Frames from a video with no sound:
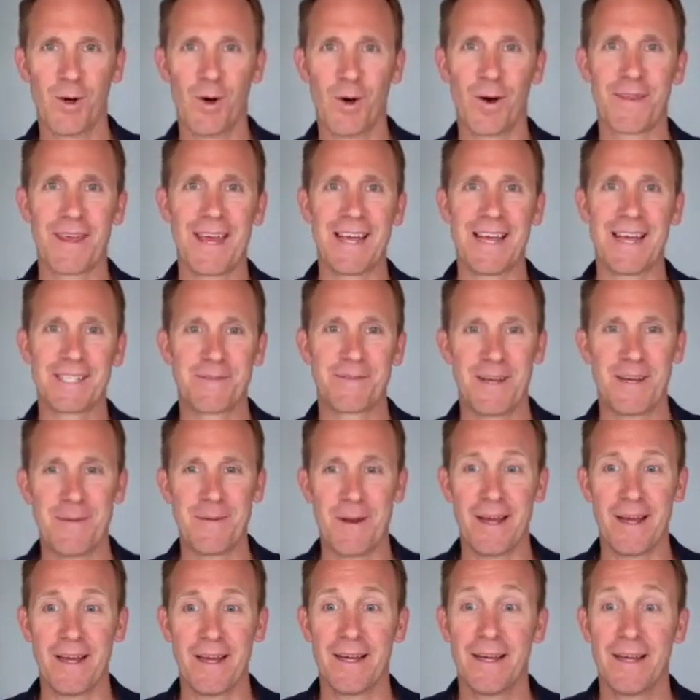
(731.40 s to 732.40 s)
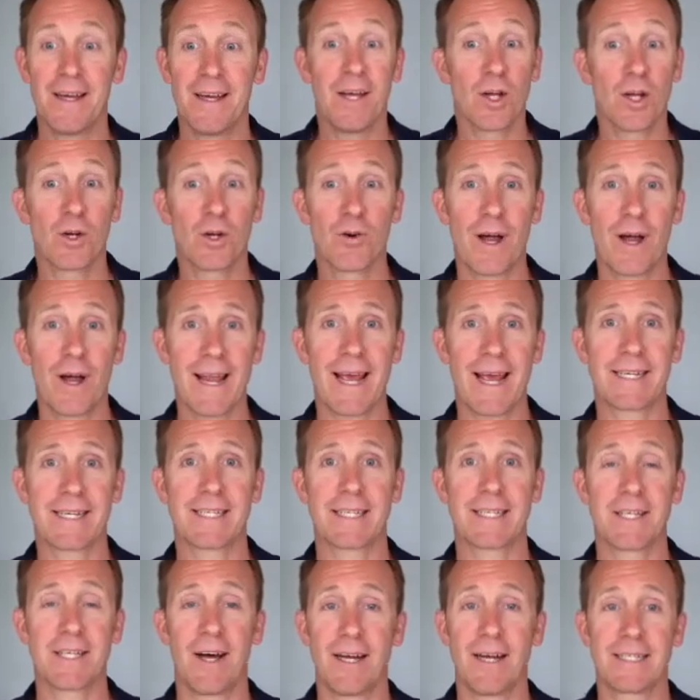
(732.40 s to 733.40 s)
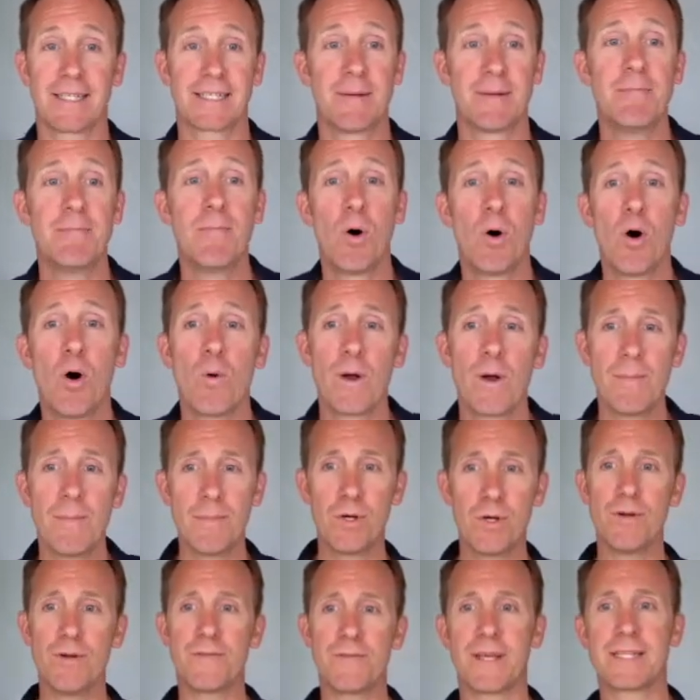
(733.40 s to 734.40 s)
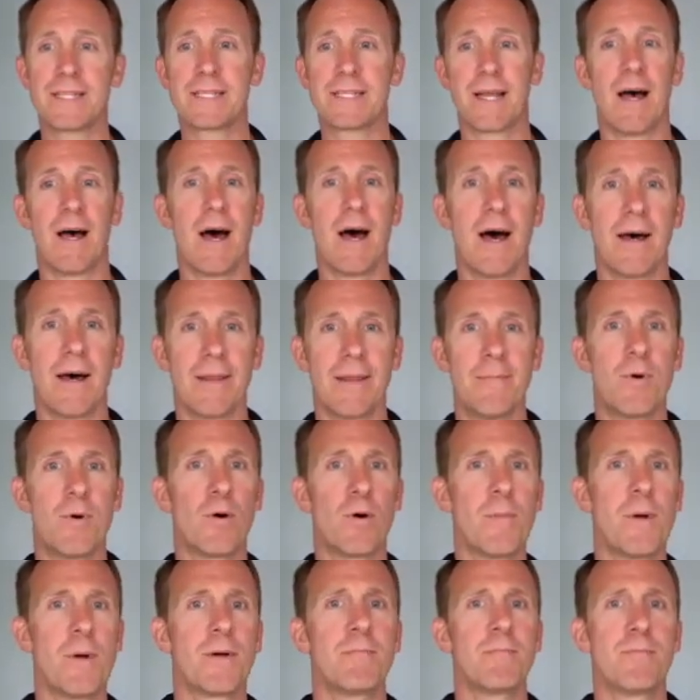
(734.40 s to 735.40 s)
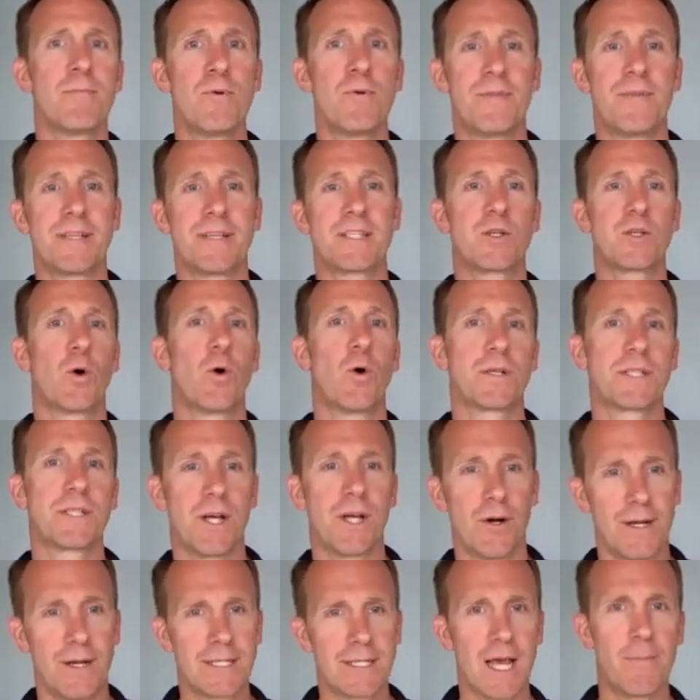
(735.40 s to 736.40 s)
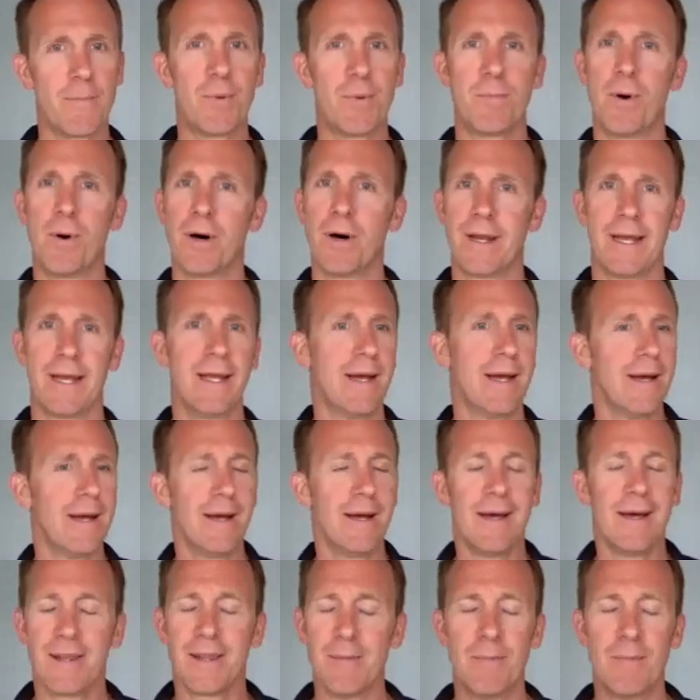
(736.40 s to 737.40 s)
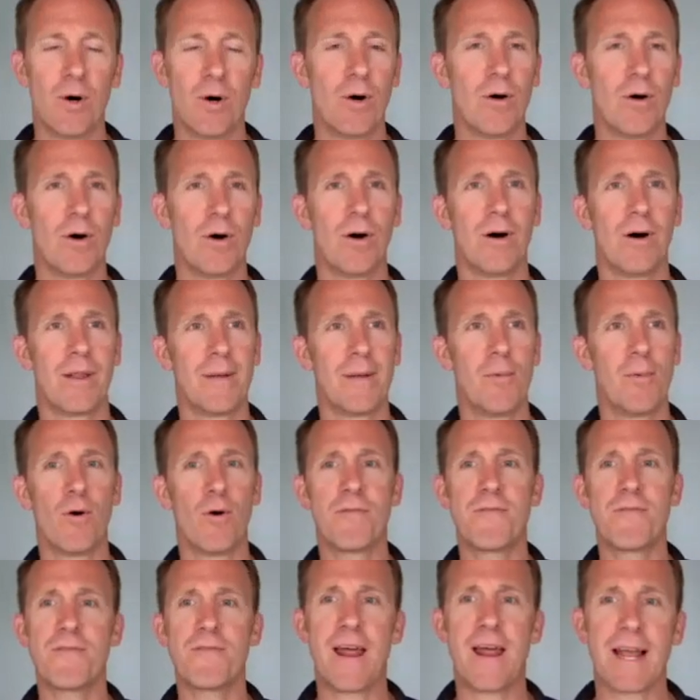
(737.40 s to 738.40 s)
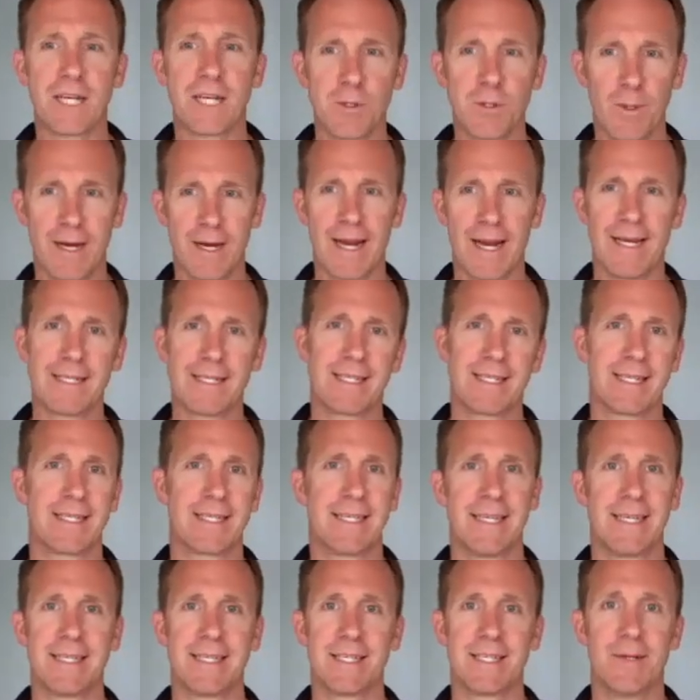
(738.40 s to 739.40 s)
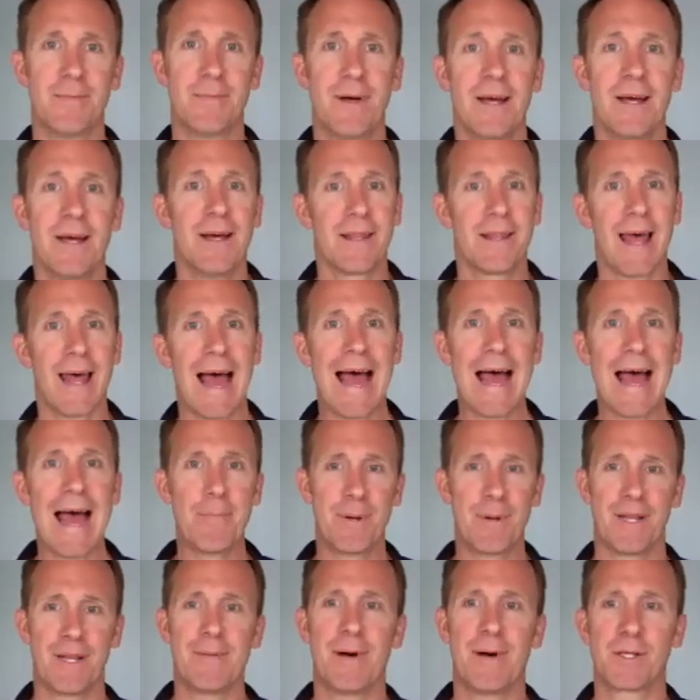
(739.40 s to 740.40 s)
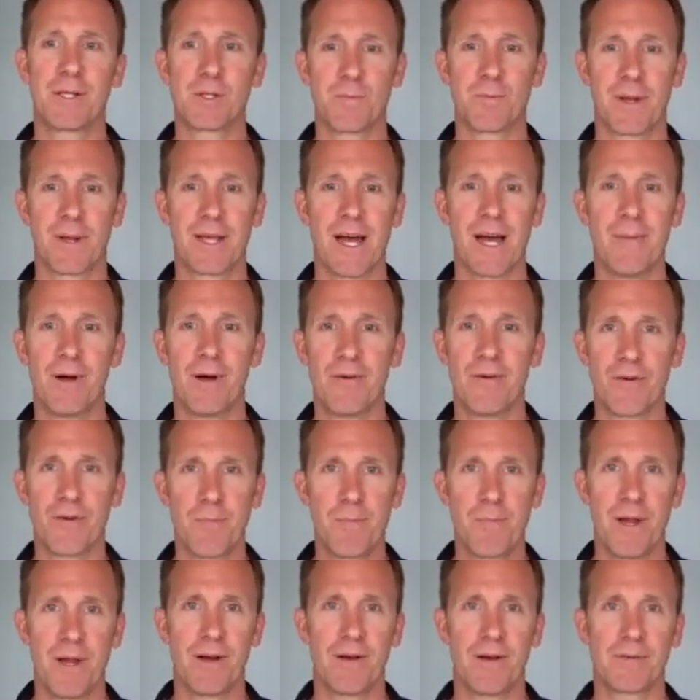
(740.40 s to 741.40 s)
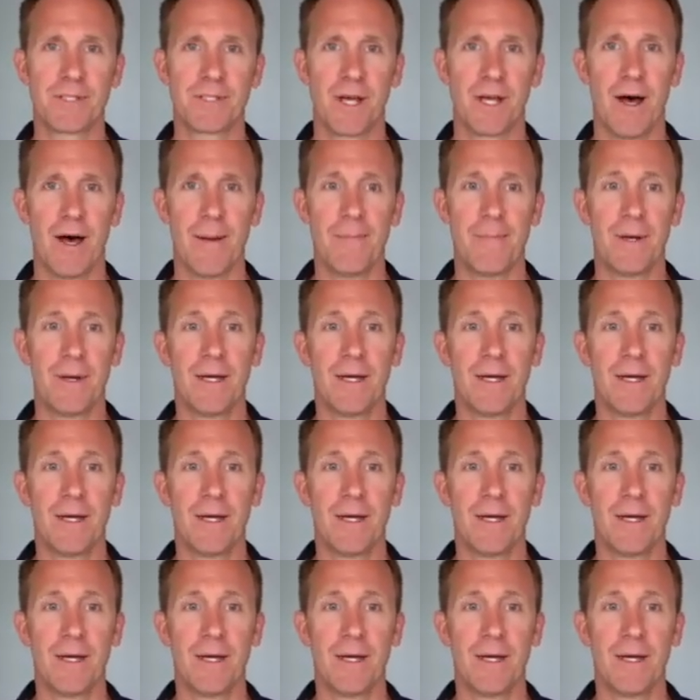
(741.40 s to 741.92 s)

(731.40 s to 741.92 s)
Cool, thanks Phoebe. Great exercise. The more we move this, torso, this upper body, the more flex we get into the system, the happier the muscles become over a period of time.